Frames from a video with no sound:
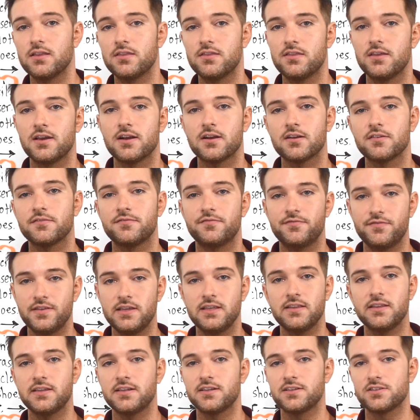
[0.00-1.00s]
their
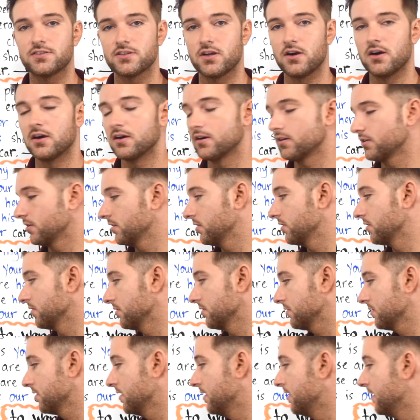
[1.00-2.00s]
feelings are
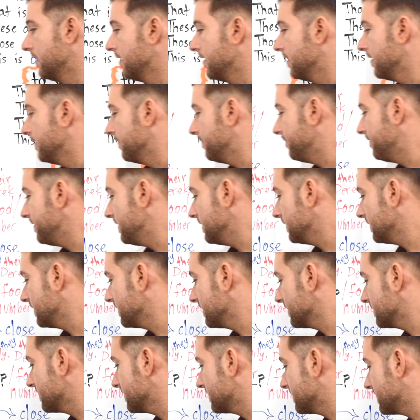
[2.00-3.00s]
hurt.
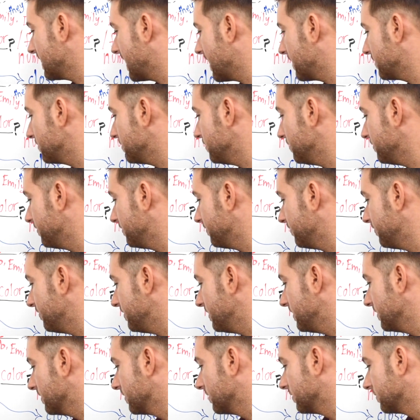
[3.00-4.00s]
Feelings is how you
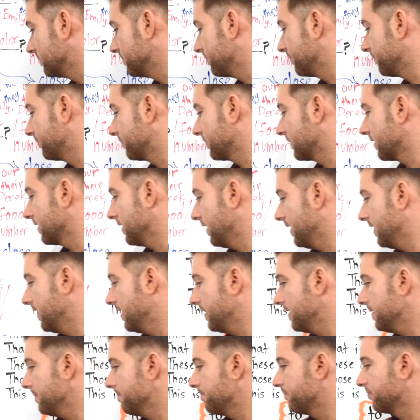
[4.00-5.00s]
feel.
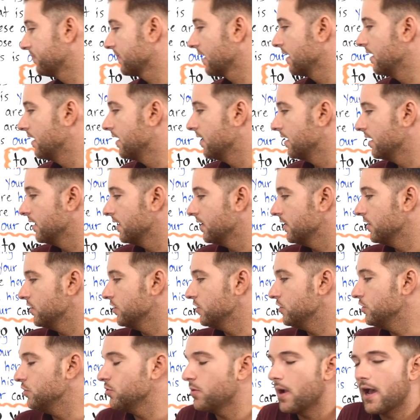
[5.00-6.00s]
Okay,
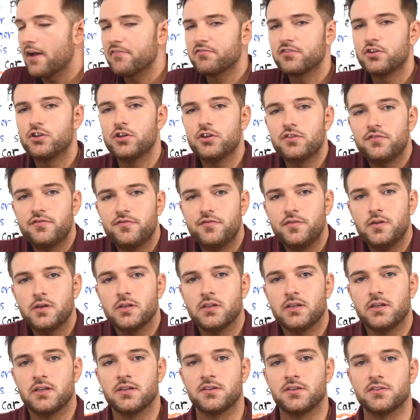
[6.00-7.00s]
you have good
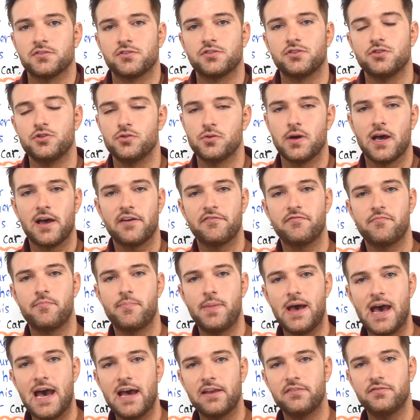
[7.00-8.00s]
feelings, you have
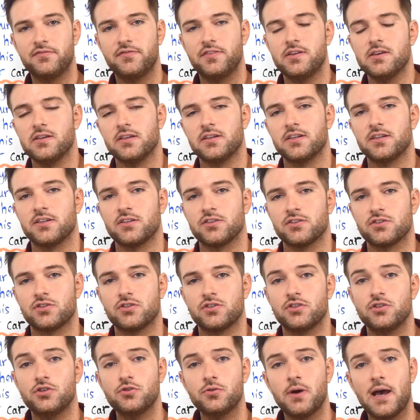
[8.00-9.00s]
bad
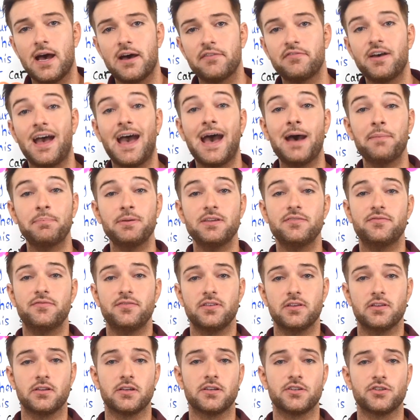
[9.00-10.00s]
feelings, you have happy
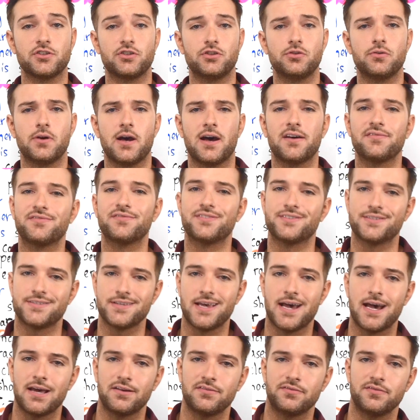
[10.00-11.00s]
feelings, you have
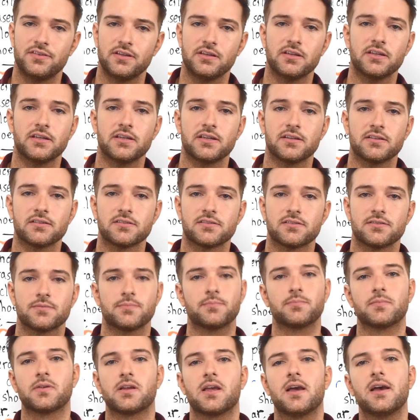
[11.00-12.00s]
sad
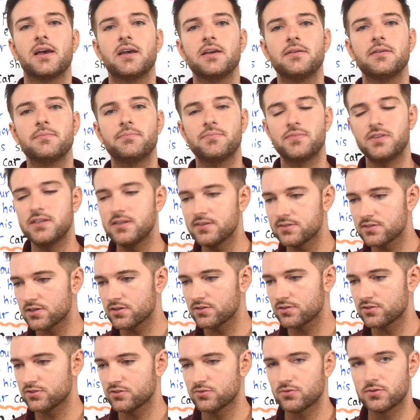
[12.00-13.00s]
feelings. Okay, these
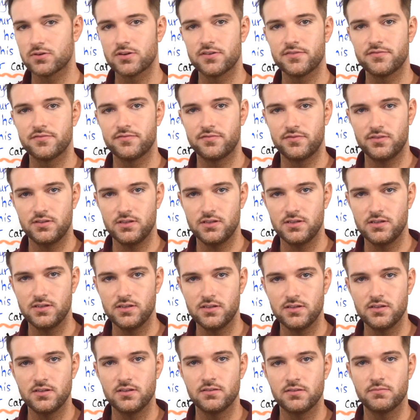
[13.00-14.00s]
are sort of
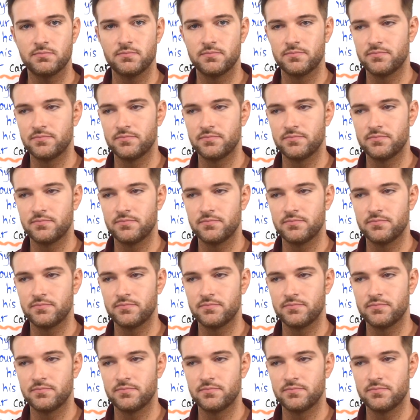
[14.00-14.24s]
the